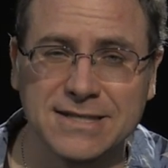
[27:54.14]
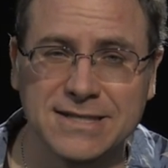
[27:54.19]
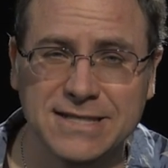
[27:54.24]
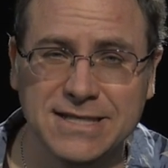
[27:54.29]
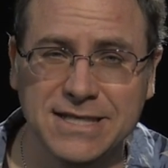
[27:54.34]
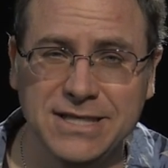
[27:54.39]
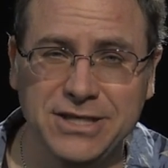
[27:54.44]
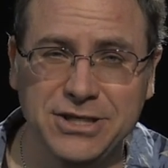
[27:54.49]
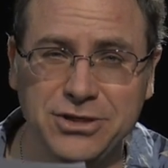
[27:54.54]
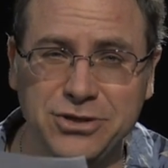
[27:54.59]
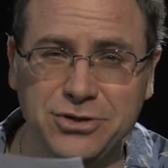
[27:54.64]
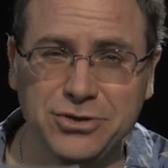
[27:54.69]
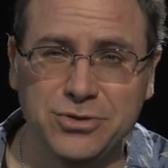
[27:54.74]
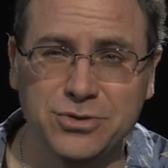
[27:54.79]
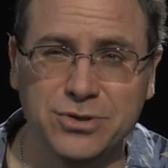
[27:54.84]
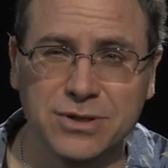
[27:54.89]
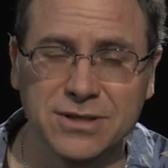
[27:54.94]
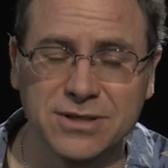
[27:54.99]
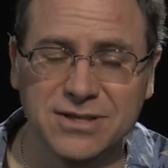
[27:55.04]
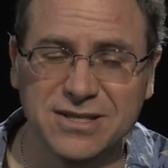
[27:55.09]
See
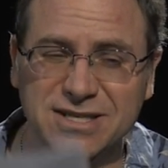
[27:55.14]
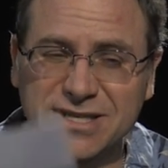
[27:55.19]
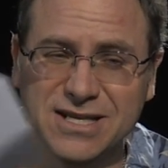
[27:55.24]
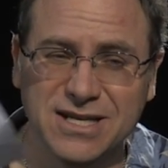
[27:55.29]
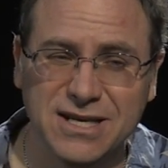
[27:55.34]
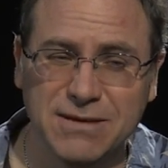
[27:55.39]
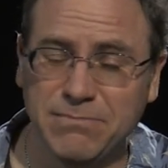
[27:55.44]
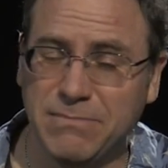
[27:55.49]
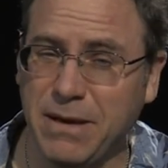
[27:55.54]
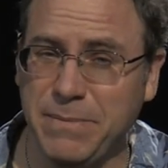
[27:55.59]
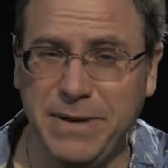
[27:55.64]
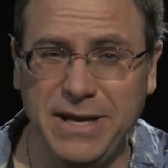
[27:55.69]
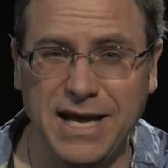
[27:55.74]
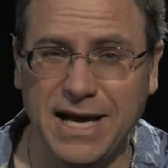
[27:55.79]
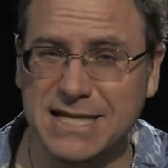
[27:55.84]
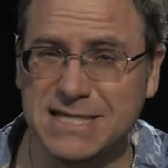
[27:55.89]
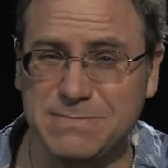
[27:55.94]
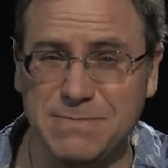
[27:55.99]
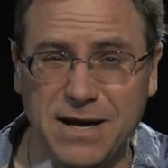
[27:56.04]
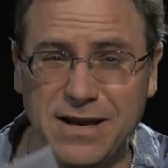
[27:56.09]
you maybe
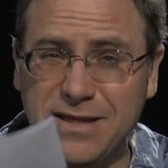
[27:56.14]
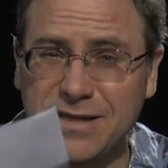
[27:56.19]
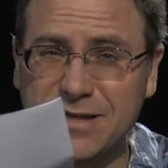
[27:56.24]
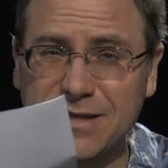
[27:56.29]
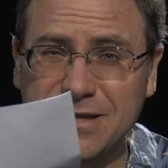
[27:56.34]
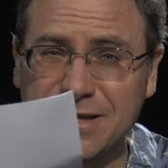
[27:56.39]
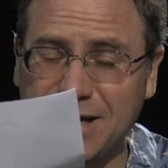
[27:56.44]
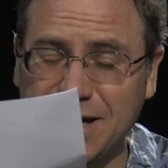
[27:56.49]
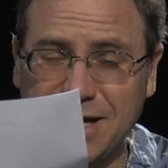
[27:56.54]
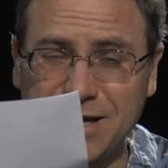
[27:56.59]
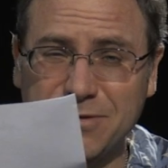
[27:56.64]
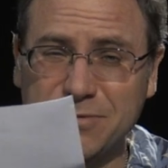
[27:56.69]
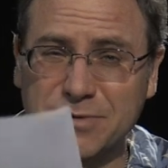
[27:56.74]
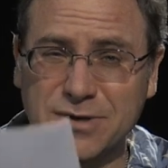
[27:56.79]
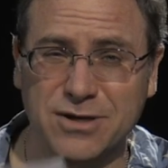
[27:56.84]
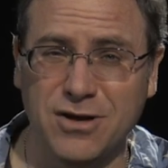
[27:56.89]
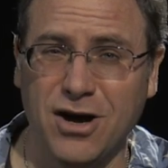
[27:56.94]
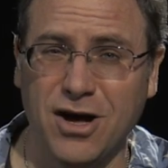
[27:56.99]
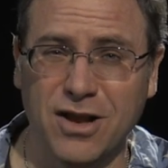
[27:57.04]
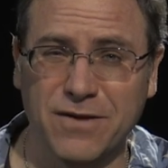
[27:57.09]
next month. I don't
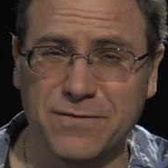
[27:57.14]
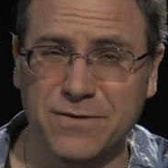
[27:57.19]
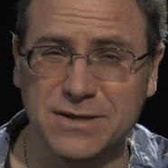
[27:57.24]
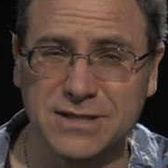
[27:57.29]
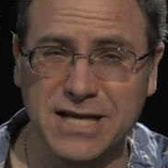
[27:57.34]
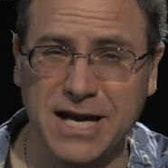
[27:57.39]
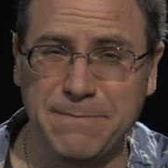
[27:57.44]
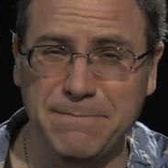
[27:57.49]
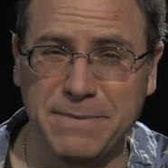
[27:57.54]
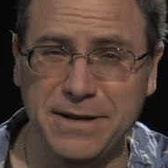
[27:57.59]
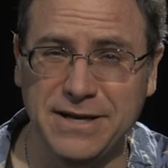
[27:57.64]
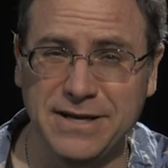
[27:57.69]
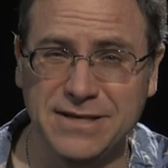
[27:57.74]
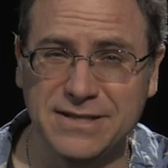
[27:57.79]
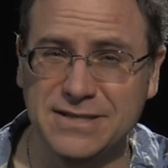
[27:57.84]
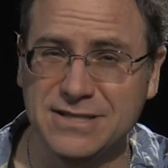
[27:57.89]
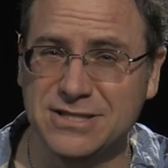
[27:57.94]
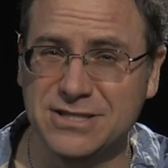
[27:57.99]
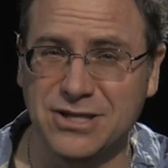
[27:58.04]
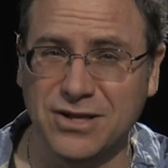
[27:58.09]
recall if we're taping
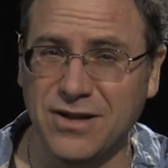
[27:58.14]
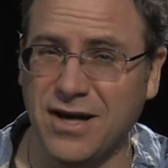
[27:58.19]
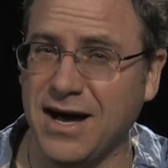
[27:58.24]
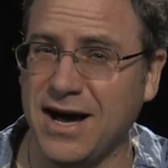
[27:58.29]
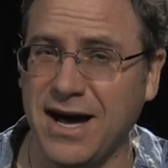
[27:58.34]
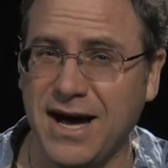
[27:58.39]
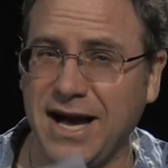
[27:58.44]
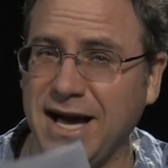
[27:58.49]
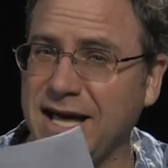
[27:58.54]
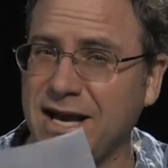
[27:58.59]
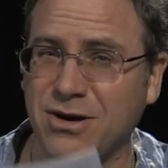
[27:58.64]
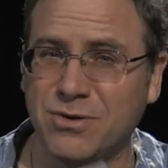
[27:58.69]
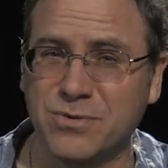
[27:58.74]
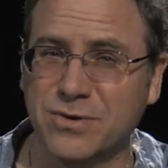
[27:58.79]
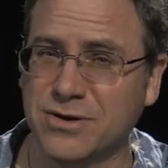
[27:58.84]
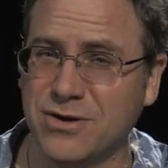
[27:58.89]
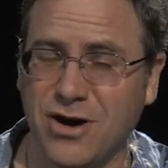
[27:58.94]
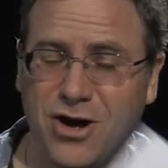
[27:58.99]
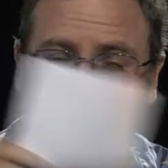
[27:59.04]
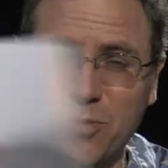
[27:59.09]
in July. I don't
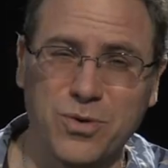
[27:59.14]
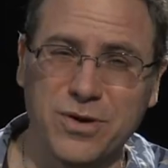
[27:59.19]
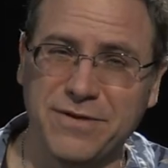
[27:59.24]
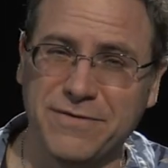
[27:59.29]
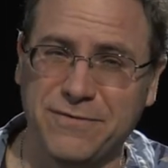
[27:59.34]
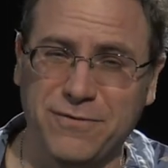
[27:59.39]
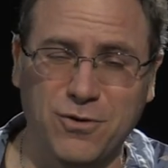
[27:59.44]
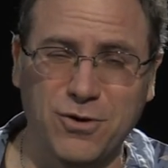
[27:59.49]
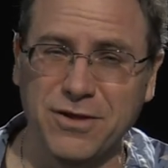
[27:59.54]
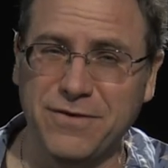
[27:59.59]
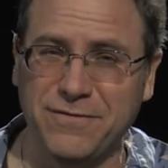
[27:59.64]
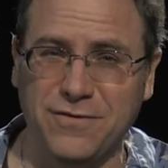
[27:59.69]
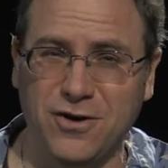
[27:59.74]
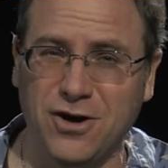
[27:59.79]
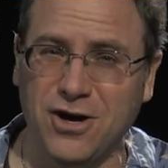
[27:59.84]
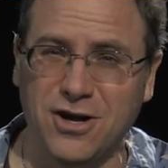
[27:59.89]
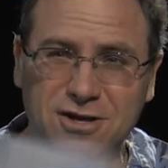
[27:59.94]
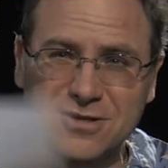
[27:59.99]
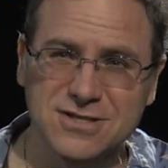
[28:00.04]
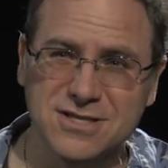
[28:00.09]
recall where the fourth
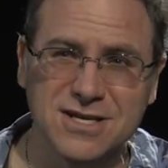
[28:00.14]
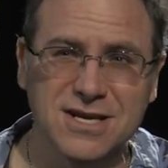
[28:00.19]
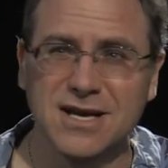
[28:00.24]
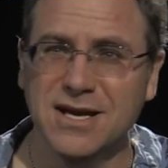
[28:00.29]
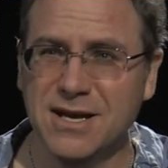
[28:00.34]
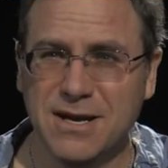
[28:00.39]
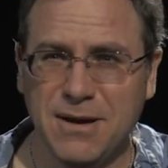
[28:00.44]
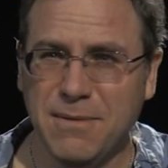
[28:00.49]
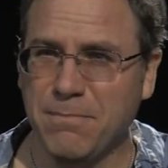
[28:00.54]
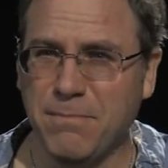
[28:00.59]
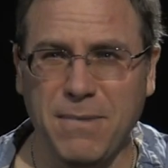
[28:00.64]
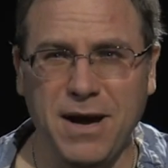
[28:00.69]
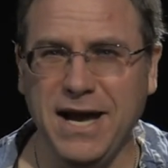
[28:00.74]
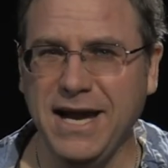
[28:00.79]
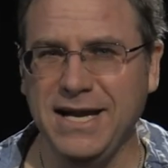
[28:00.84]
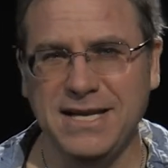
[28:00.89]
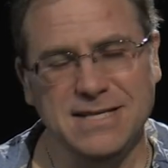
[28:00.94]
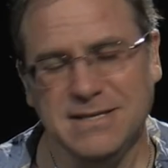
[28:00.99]
falls. Might,